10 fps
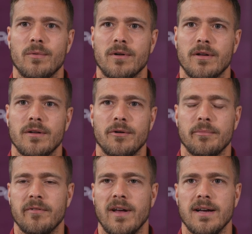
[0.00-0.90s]
We're a good
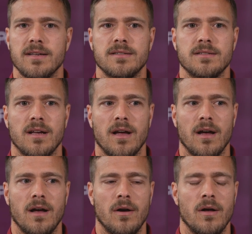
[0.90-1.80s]
group of guys,
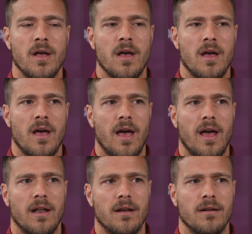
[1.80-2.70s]

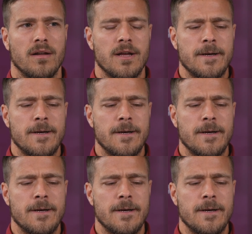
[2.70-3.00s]
and